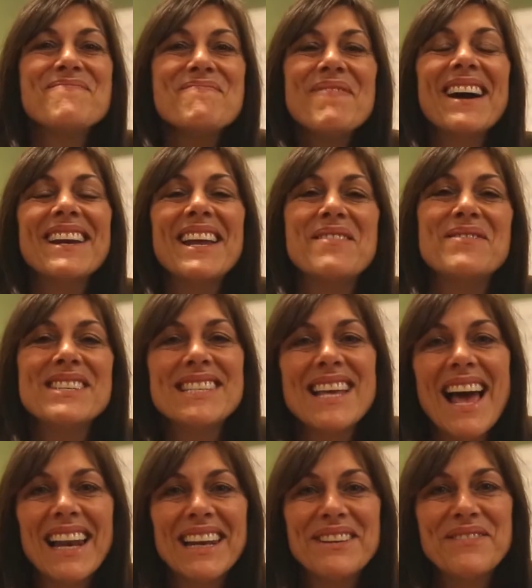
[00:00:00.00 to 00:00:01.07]
My name is
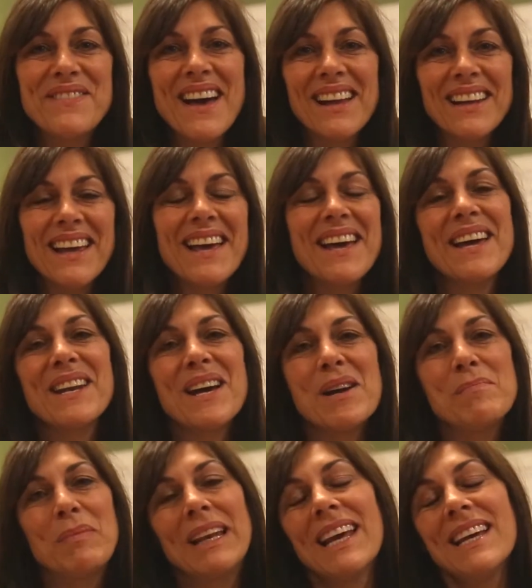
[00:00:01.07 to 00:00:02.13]
Ali Fowler and
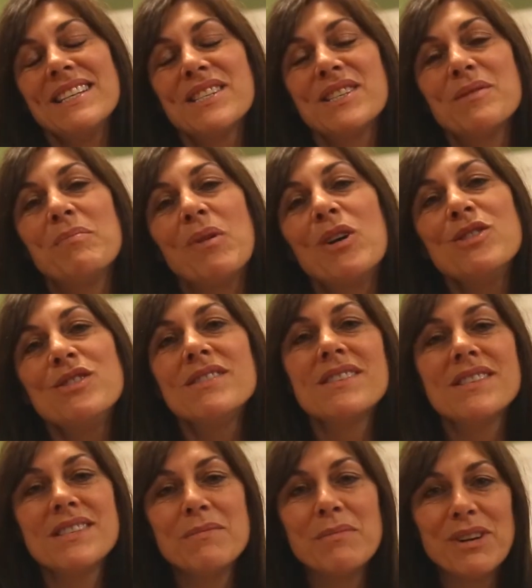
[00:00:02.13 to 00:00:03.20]
I play Simone
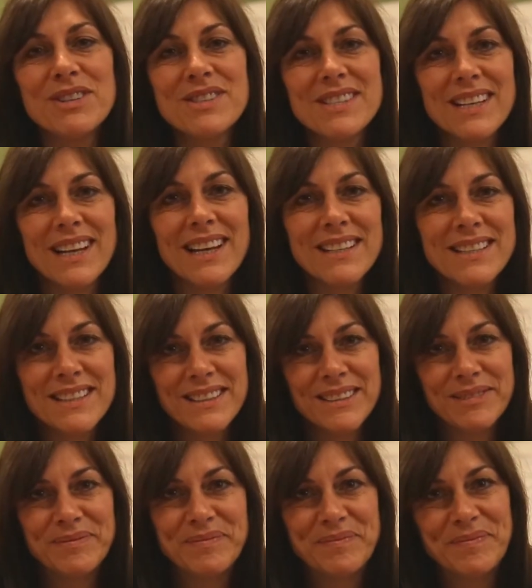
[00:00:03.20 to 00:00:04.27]
Simmos
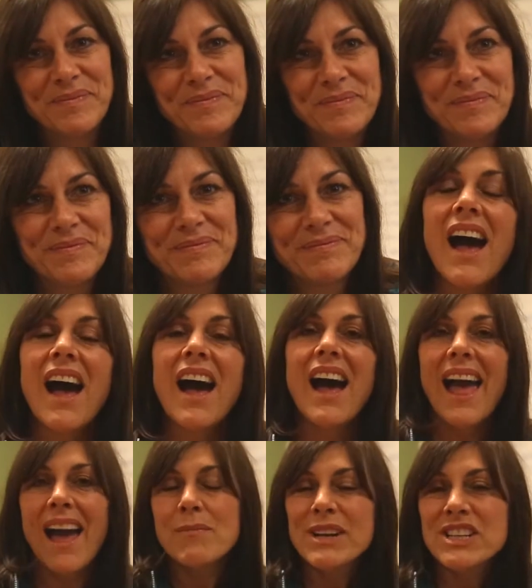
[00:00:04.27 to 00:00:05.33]
Slater.
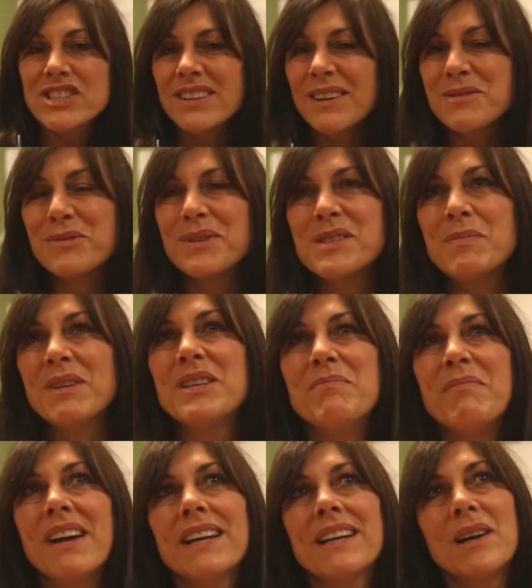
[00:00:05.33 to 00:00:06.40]
How much time do I spend
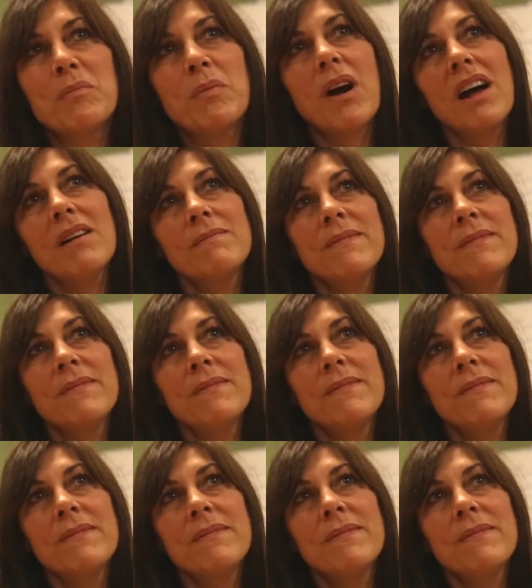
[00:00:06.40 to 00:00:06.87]
in makeup?